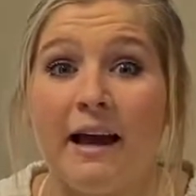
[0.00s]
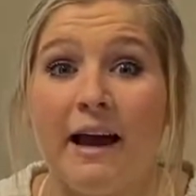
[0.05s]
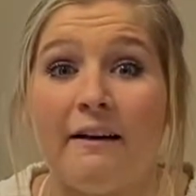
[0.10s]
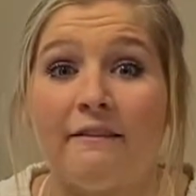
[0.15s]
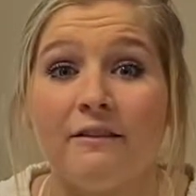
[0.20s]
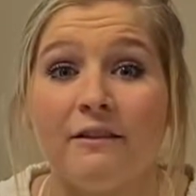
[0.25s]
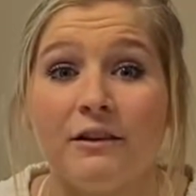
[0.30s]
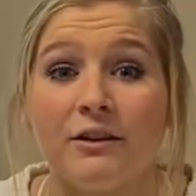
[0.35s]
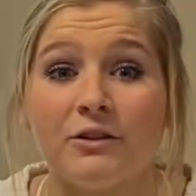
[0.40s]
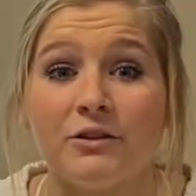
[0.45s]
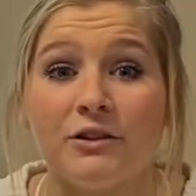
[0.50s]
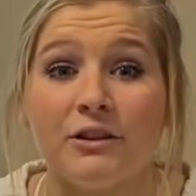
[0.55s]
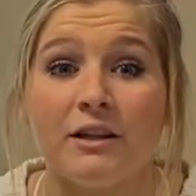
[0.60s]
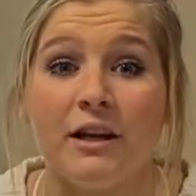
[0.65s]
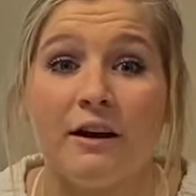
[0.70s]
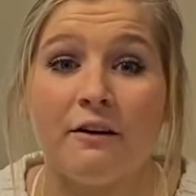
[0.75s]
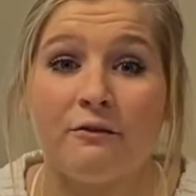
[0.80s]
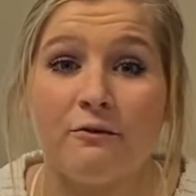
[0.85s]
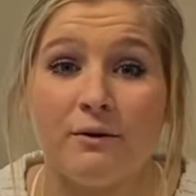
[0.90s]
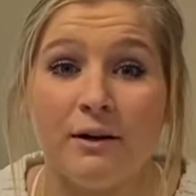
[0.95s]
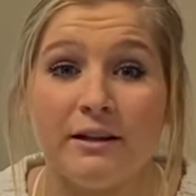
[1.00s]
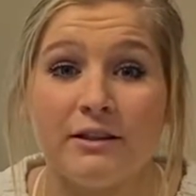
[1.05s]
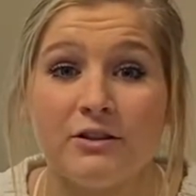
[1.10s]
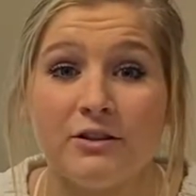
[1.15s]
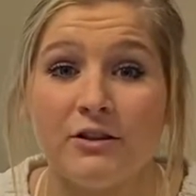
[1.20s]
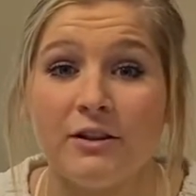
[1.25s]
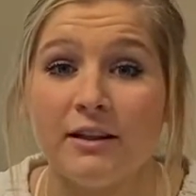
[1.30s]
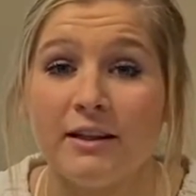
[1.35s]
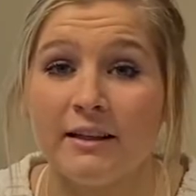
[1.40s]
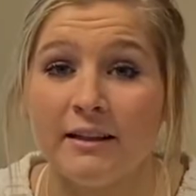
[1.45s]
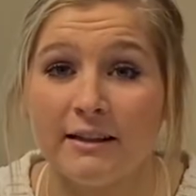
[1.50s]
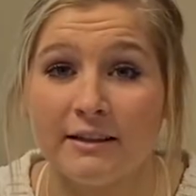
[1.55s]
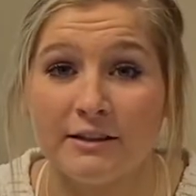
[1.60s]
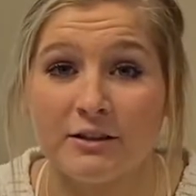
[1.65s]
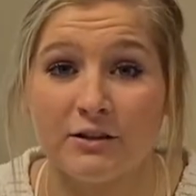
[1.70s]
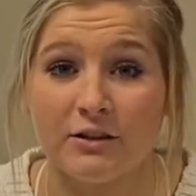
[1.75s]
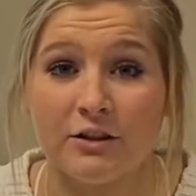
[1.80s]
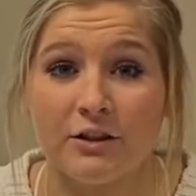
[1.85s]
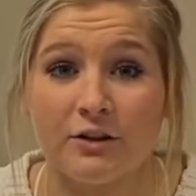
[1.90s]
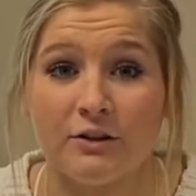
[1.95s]
evolution of western and
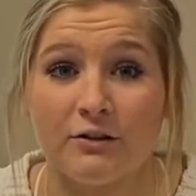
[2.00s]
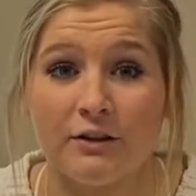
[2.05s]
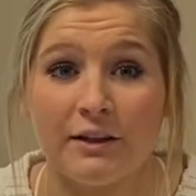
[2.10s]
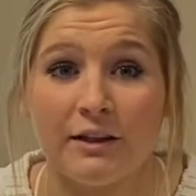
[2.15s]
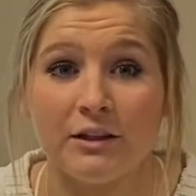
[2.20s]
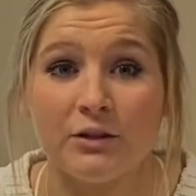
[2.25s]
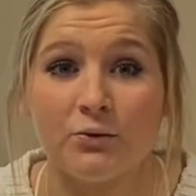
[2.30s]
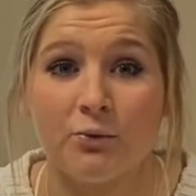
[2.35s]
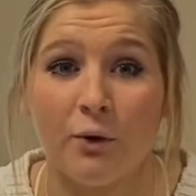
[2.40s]
eastern greenish